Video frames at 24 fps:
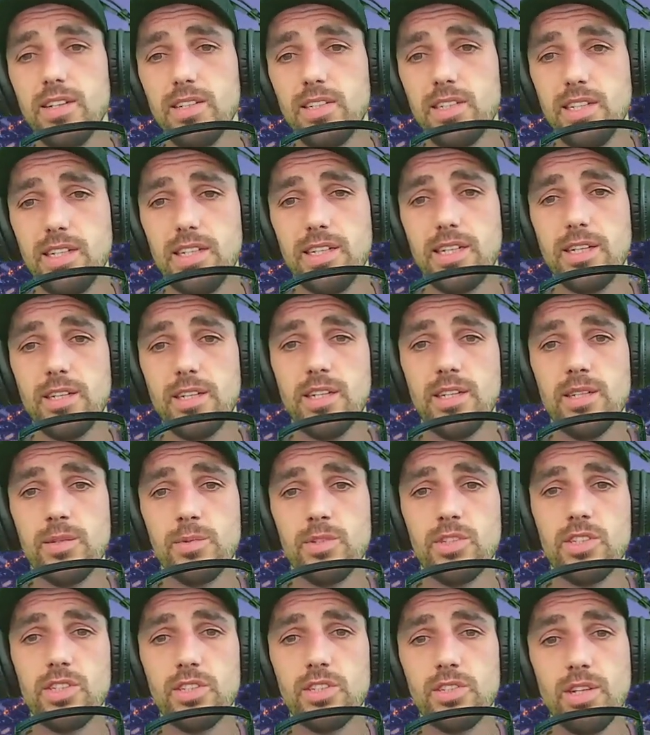Like uh, it was
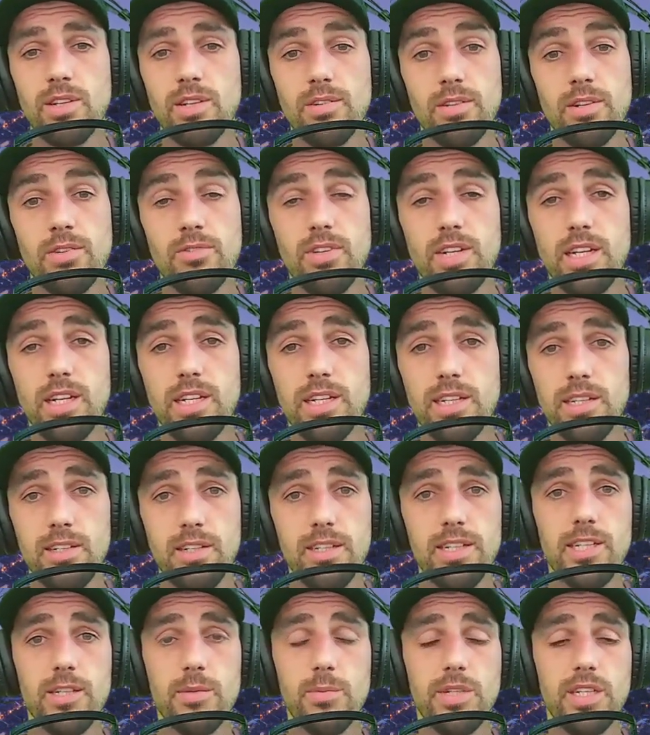just it really annoyed
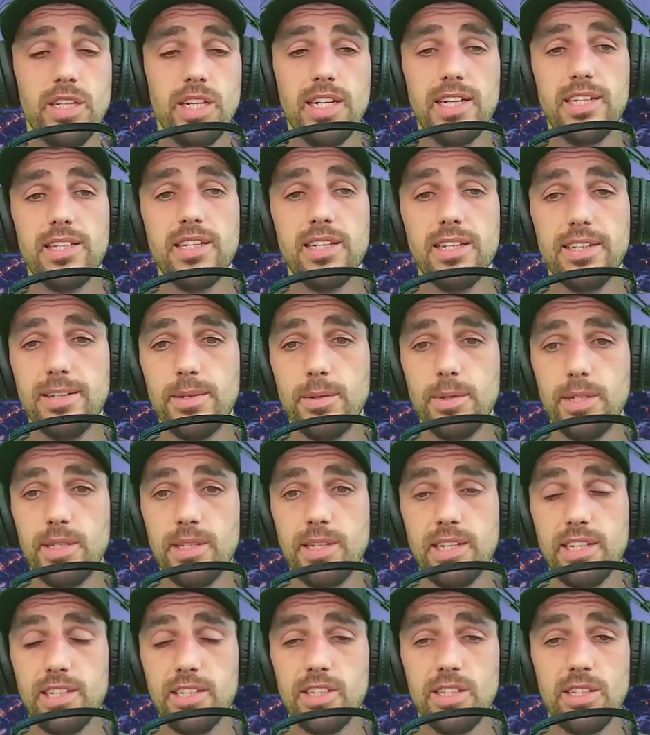me that day. I went and
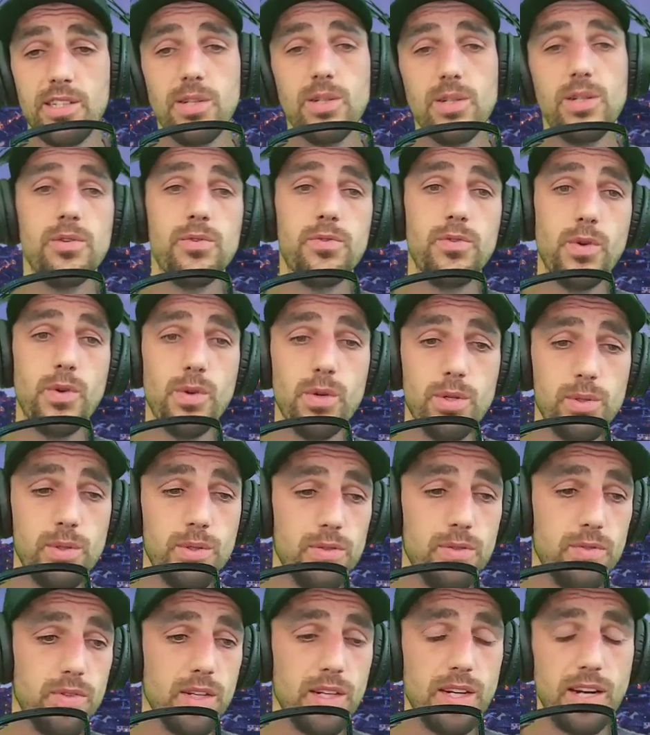actually took a photo of
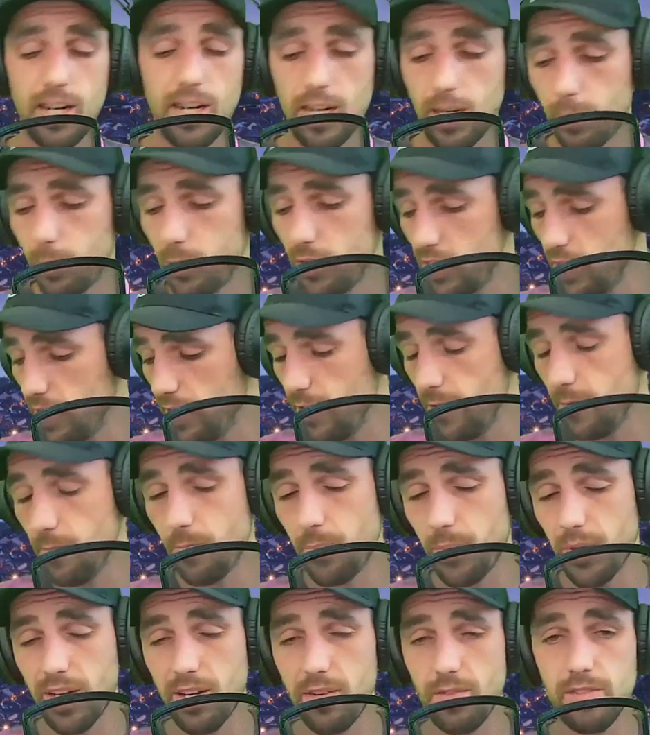the cops. Um, I
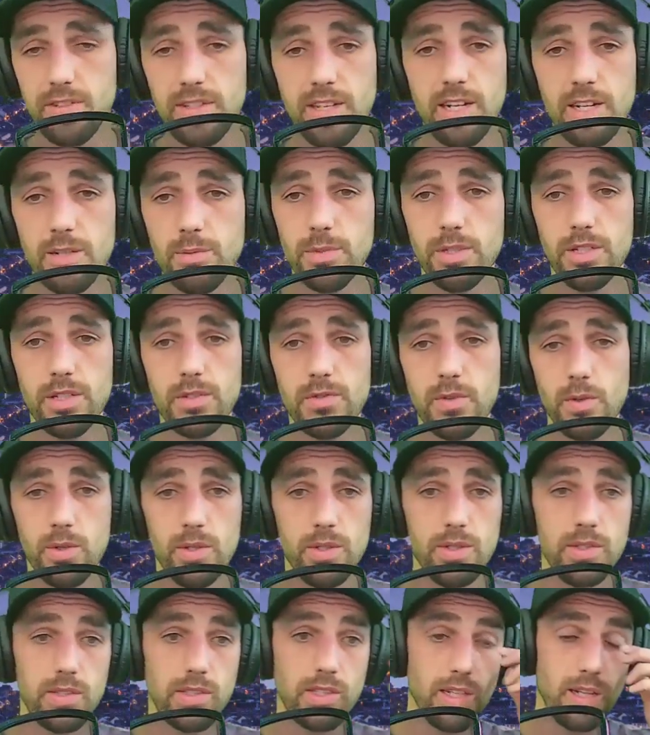have it there on my phone
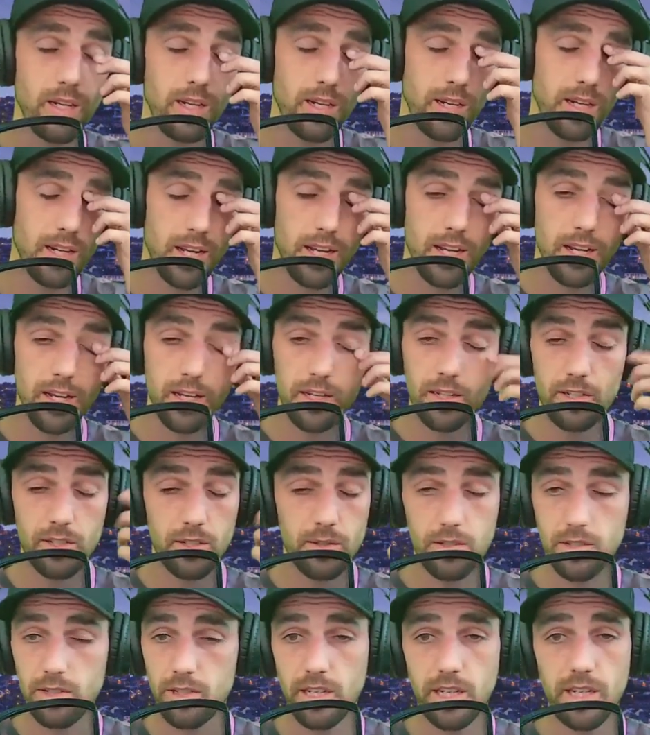still. Should
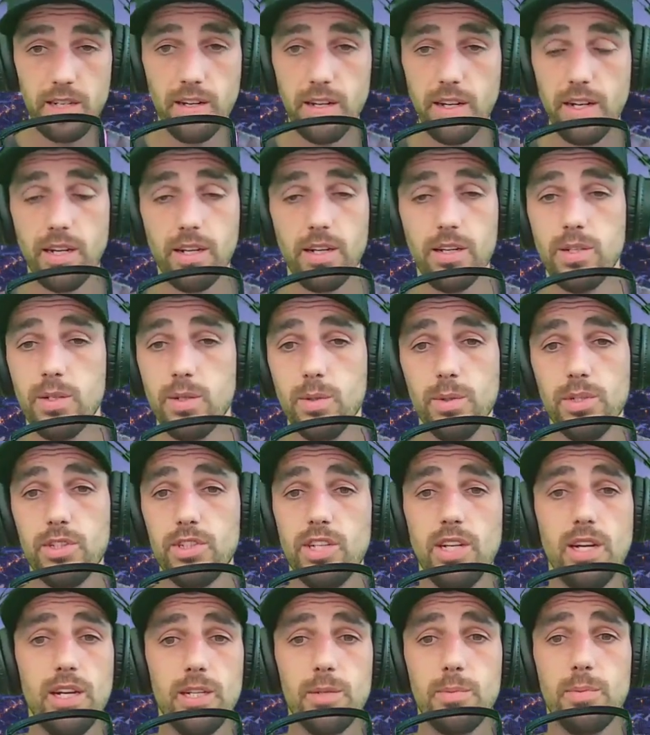share it here too with you.
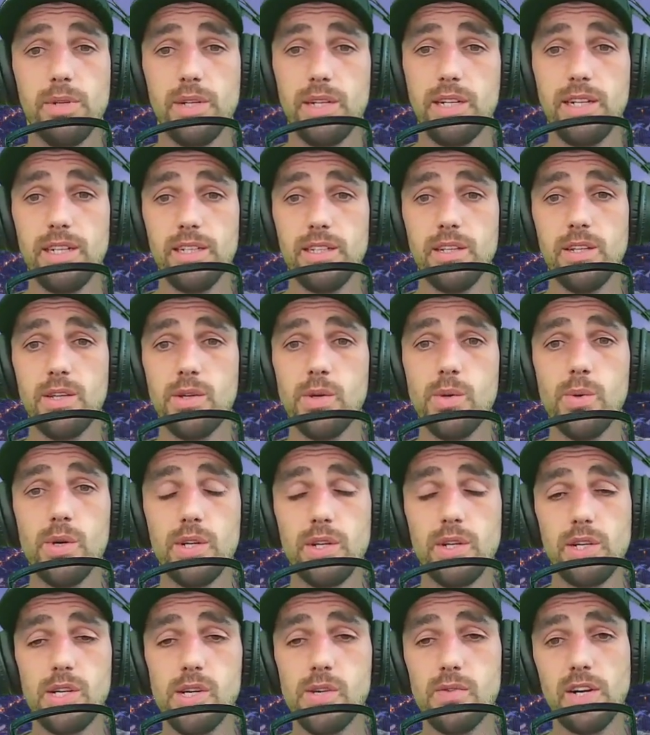Like, but uh, the two
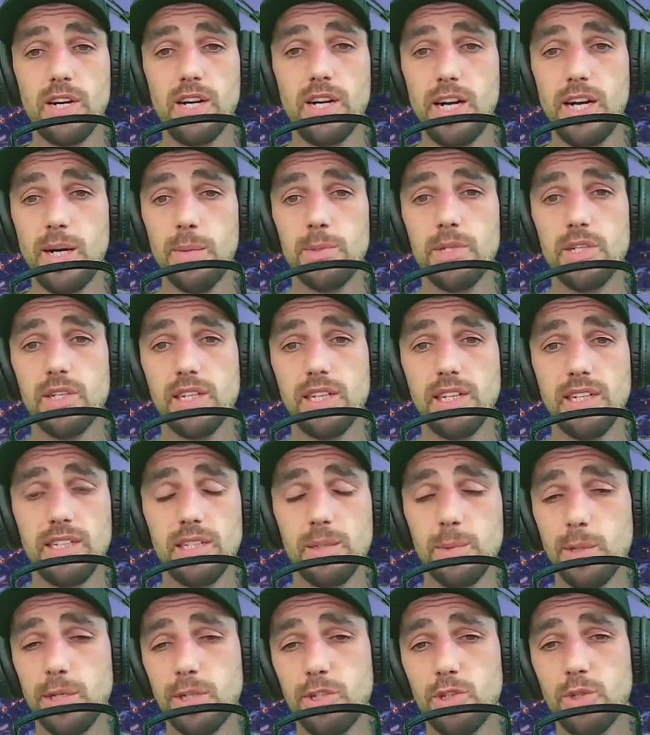undercover cops, like, and they
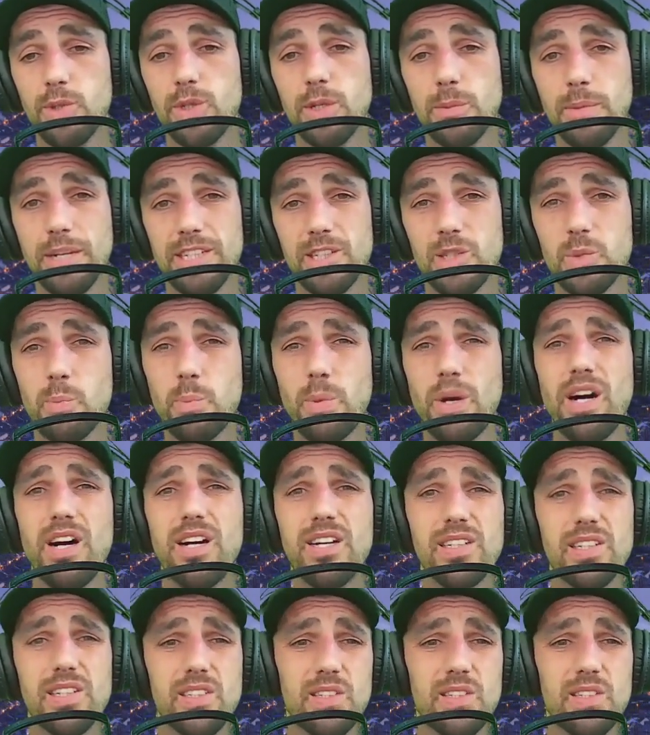went through your man's pockets.